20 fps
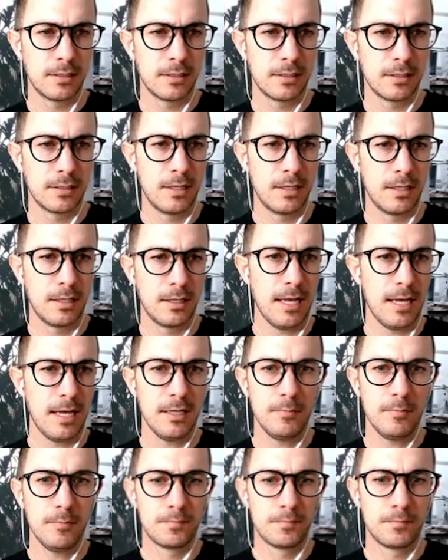And
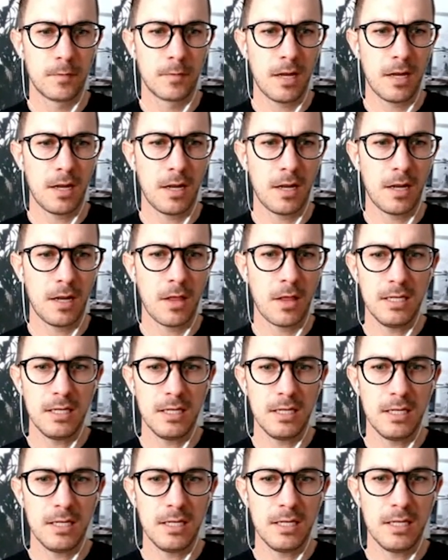another neat
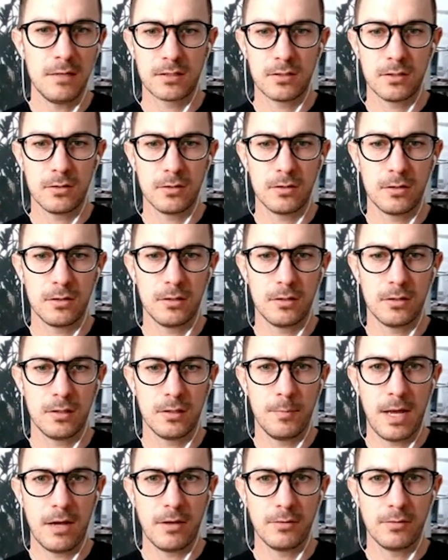factor
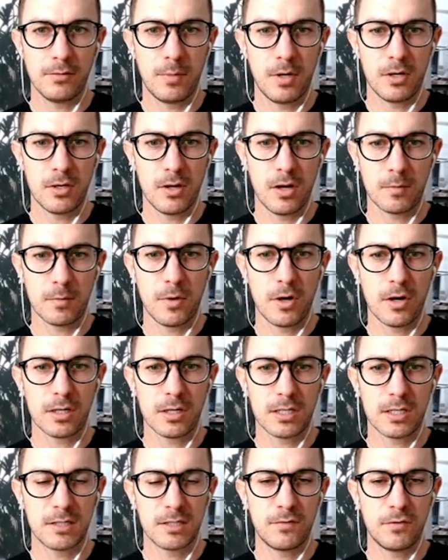about Bear Dog Park
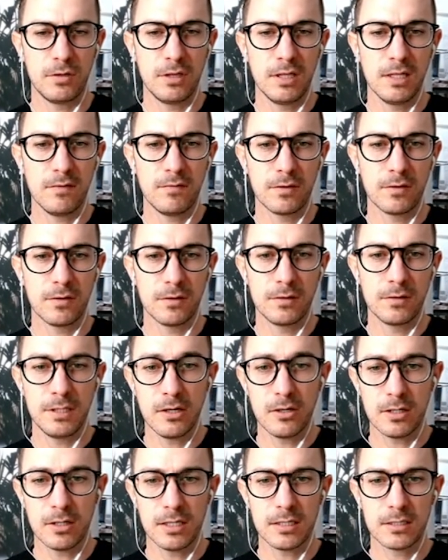is if you live near
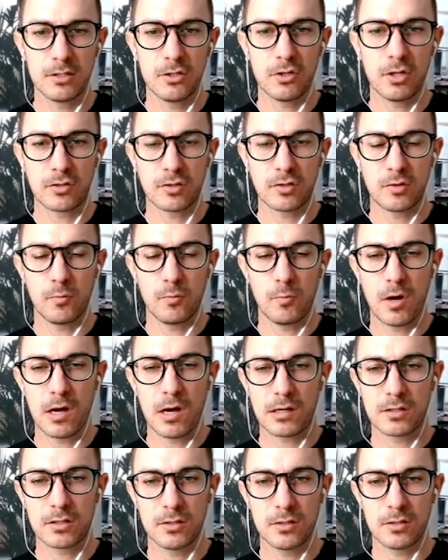it, you can actually
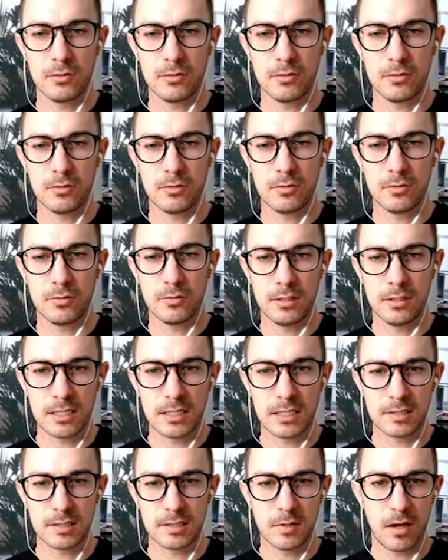walk to it, take some
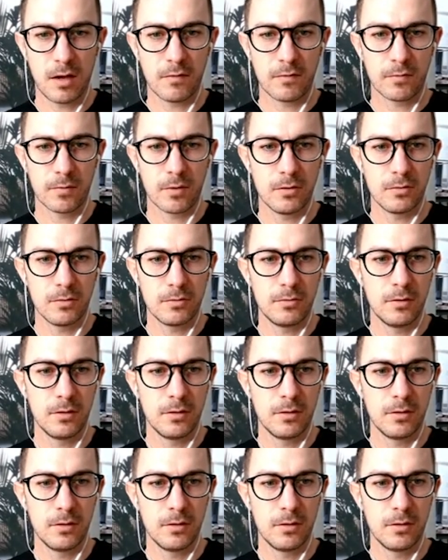of these off-road,